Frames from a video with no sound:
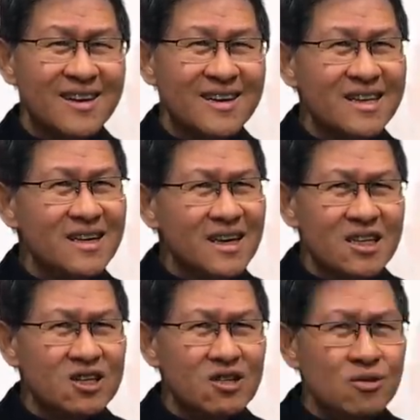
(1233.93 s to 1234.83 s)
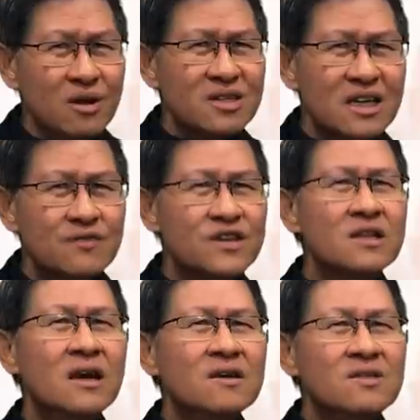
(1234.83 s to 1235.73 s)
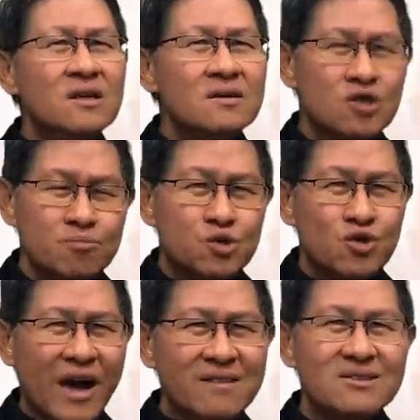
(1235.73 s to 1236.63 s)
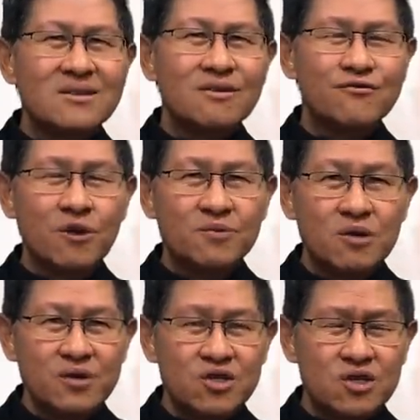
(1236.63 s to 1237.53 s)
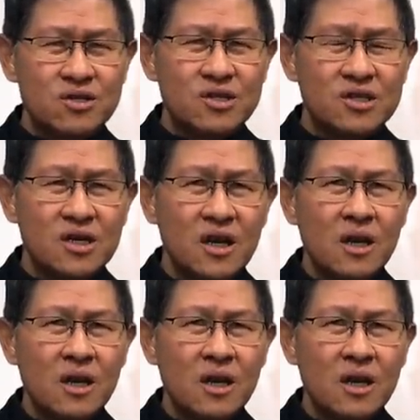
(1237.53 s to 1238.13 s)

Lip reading: He did not even subtract from the riches,